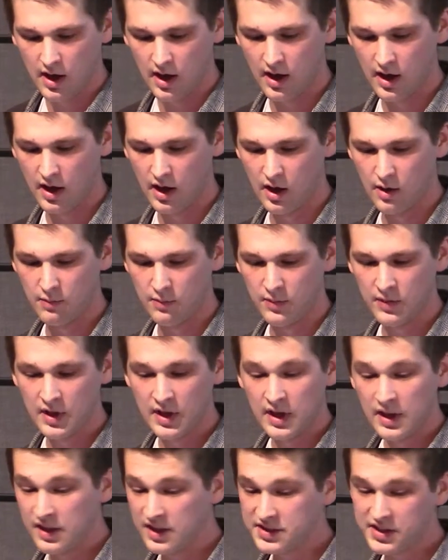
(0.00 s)
Um,
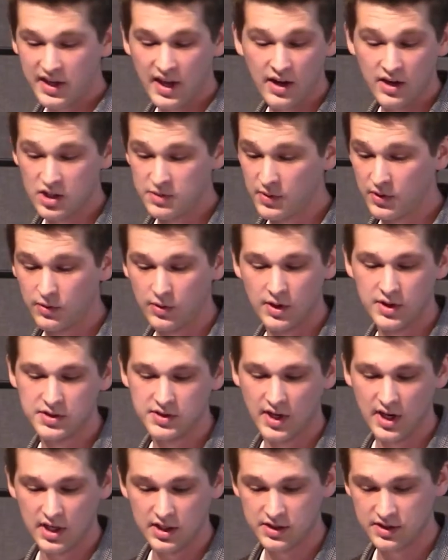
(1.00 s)
this account has been
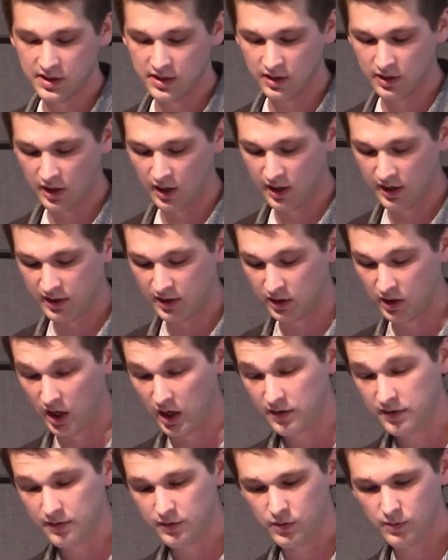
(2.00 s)
criticized in, uh, in a
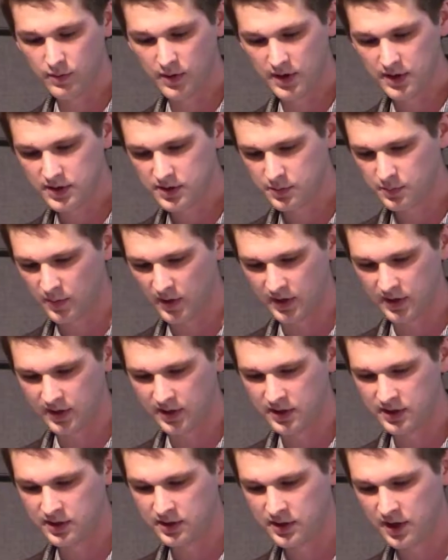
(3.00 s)
lot of different ways, but
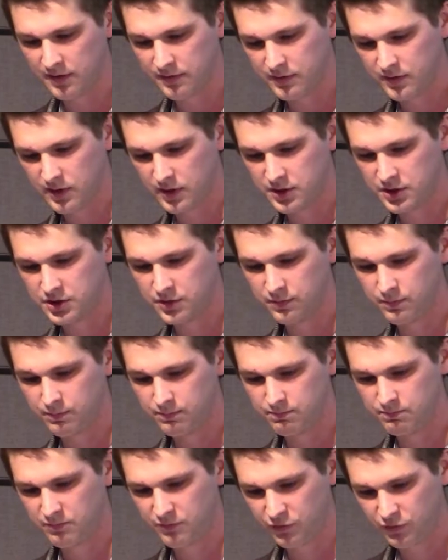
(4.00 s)
he definitely
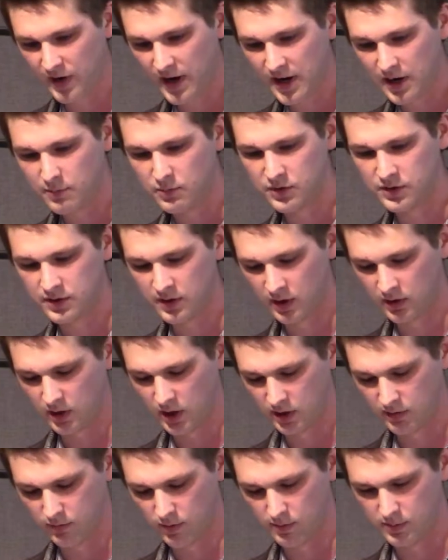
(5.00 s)
framed a
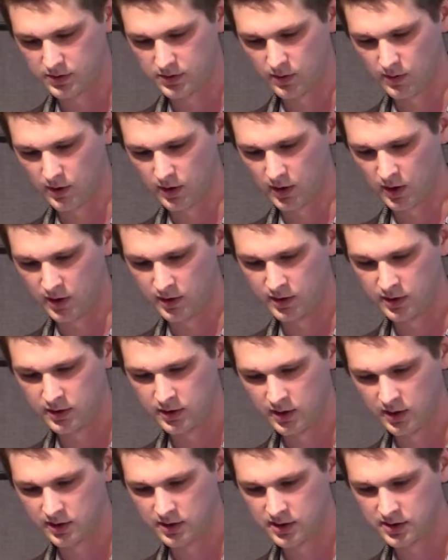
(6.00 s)
lot of what was going on
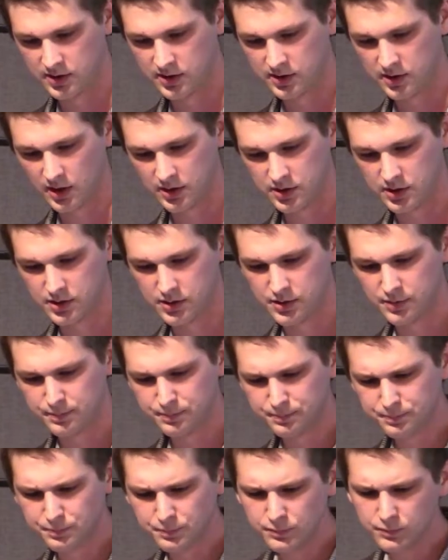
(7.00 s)
in these discussions.
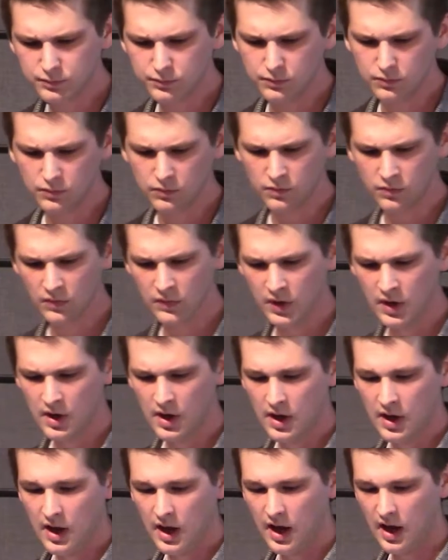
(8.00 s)

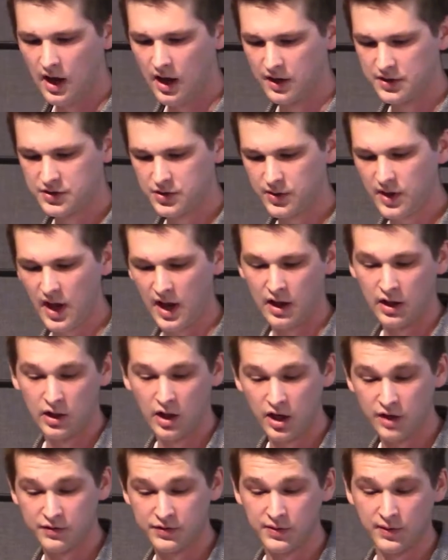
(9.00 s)
Uh, so yeah, a
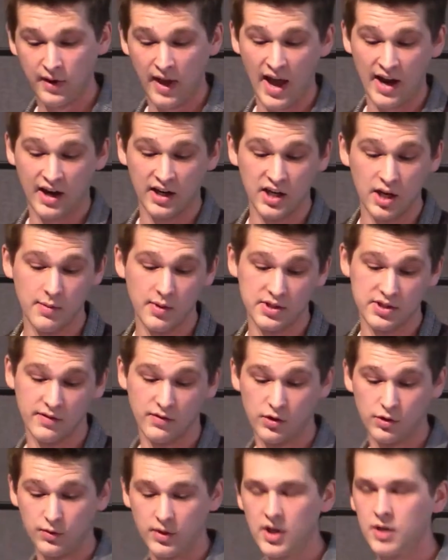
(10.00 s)
lot of academics have
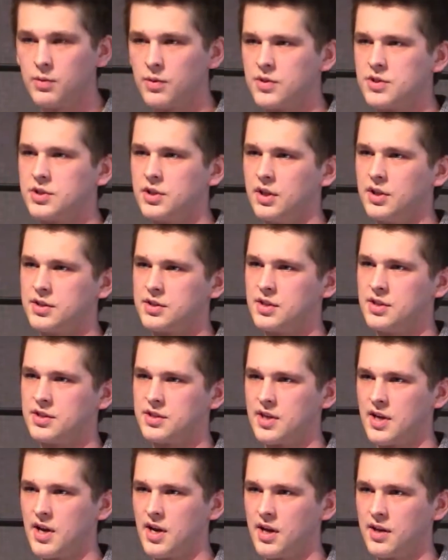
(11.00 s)
agreed with Shilts in
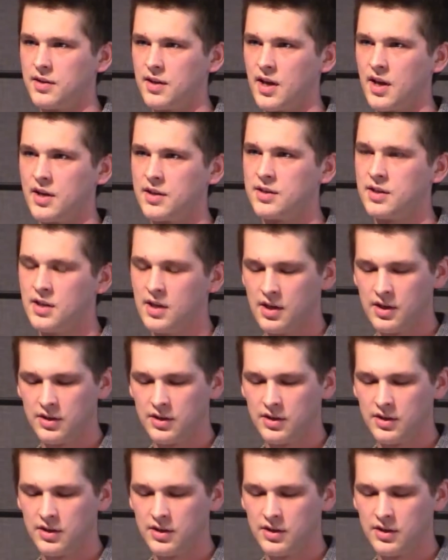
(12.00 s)
saying that